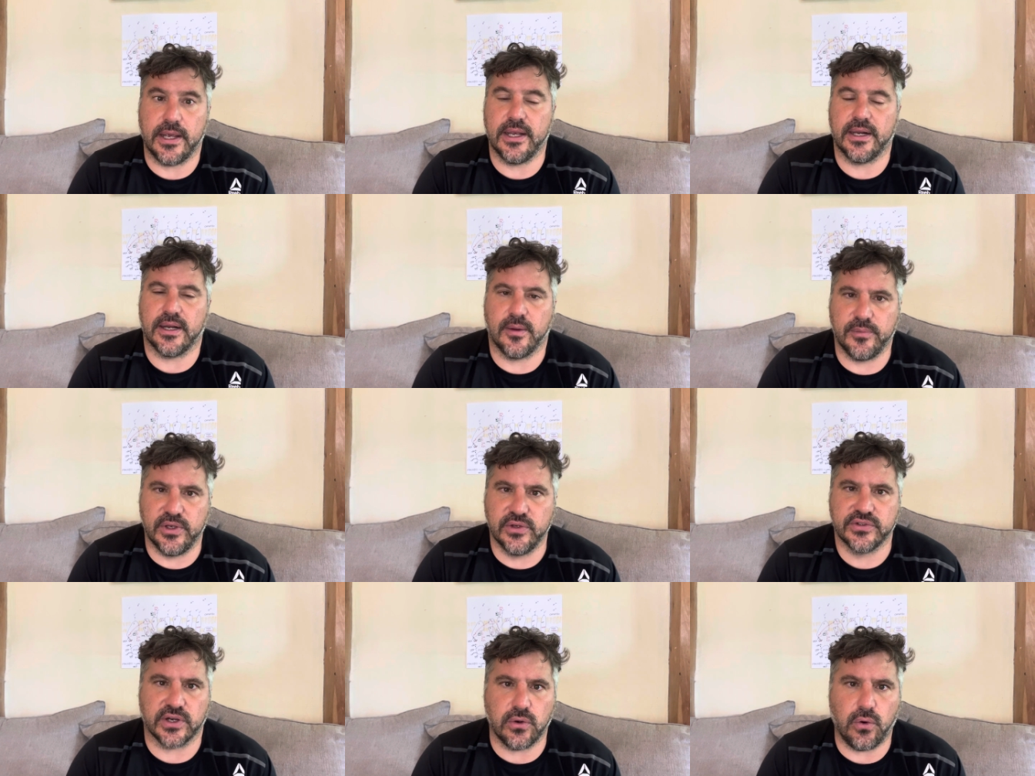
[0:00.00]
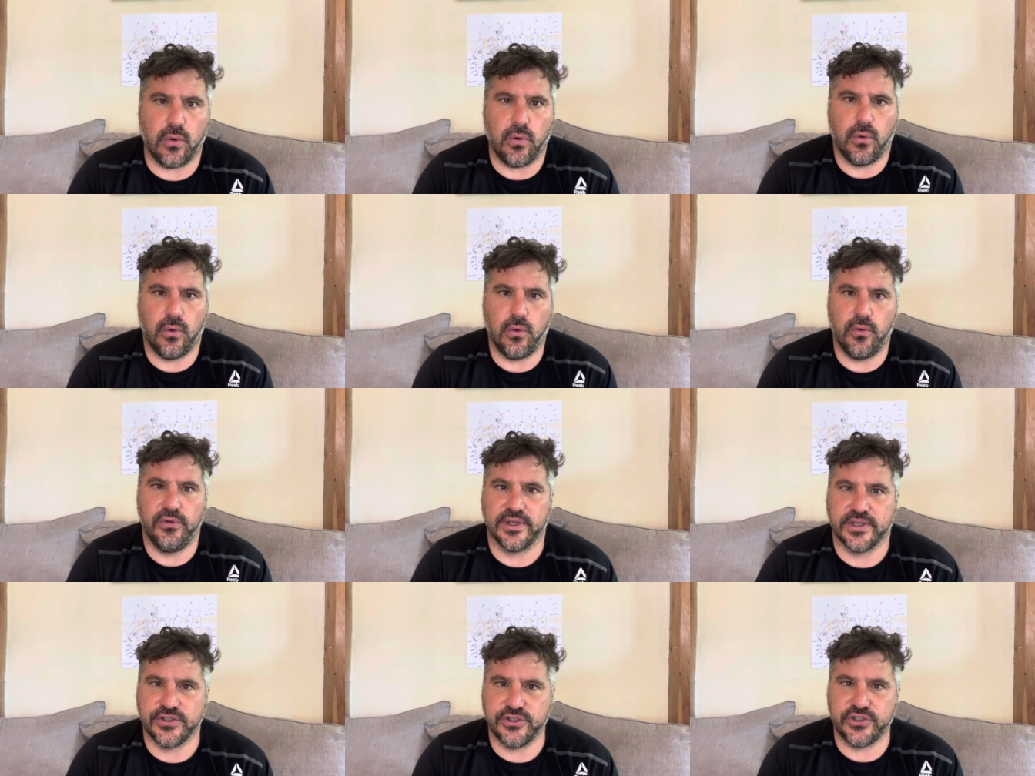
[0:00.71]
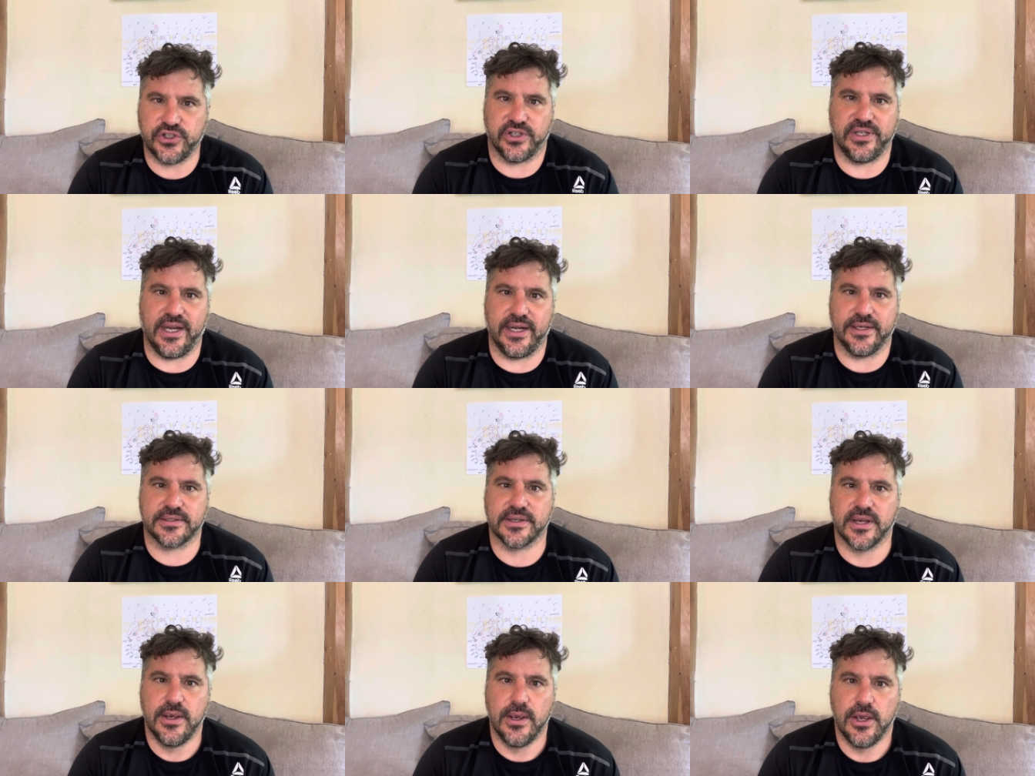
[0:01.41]
And I'm using old
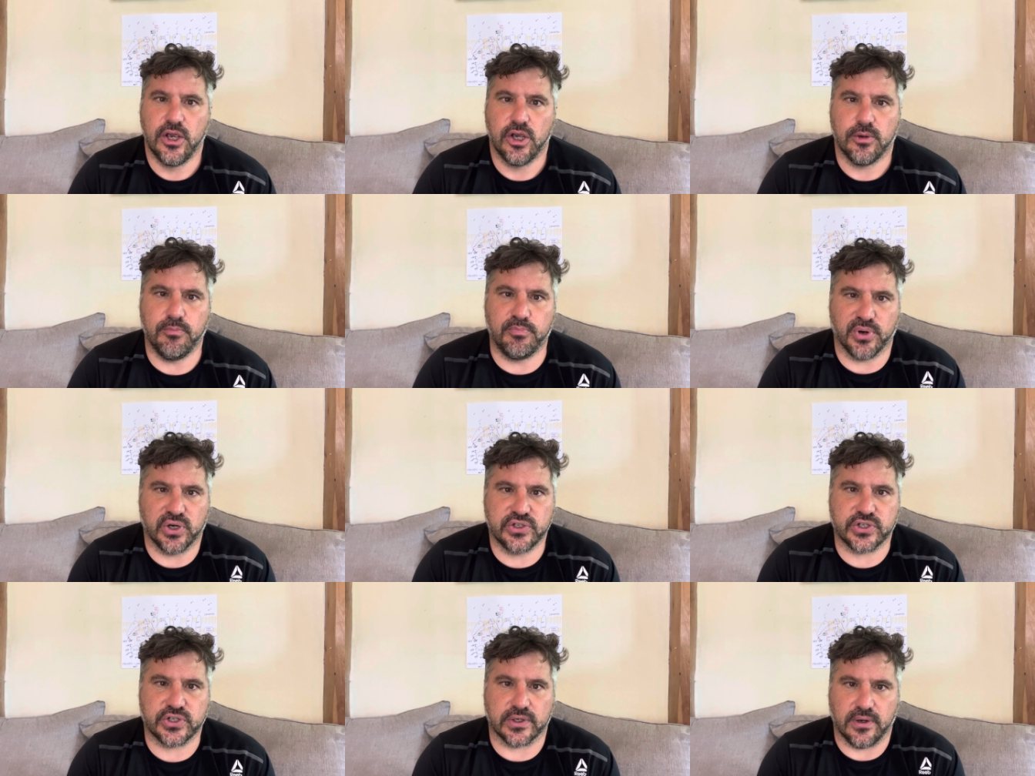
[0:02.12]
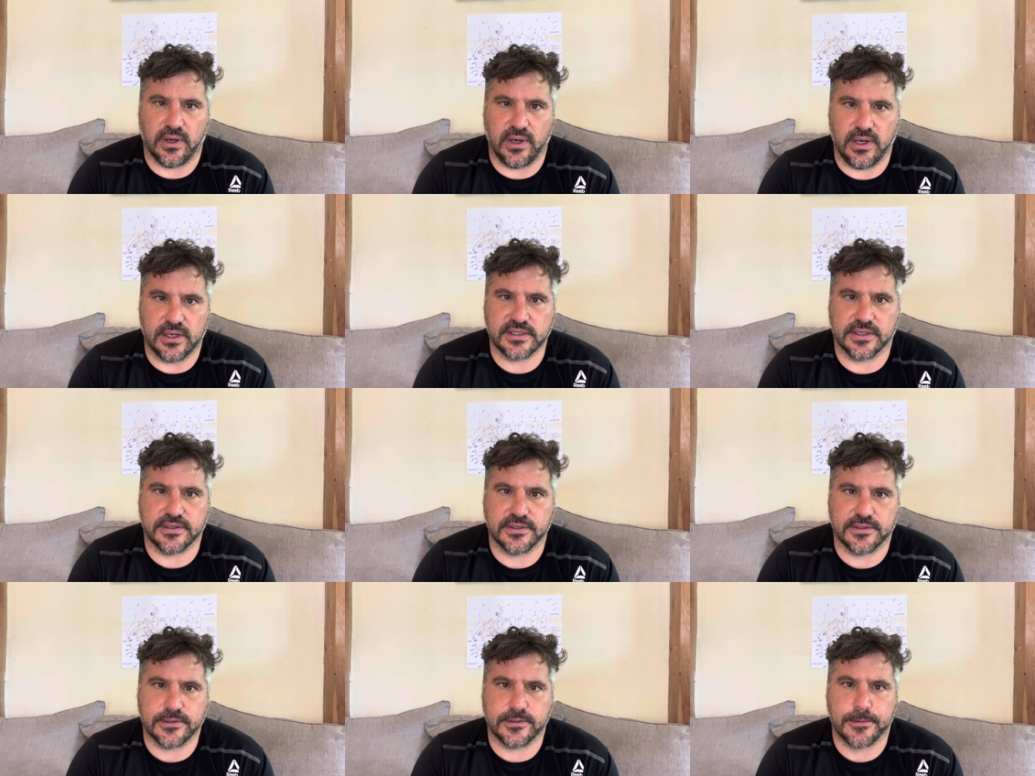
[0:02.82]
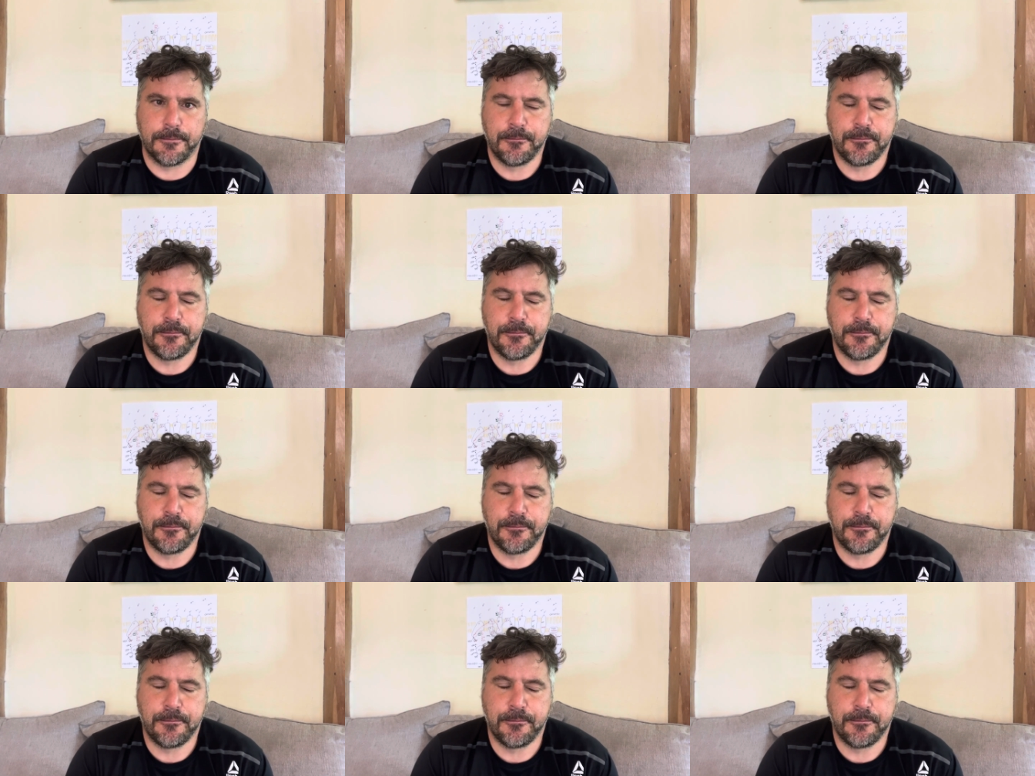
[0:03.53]
genetics, Berkshire hogs. This is,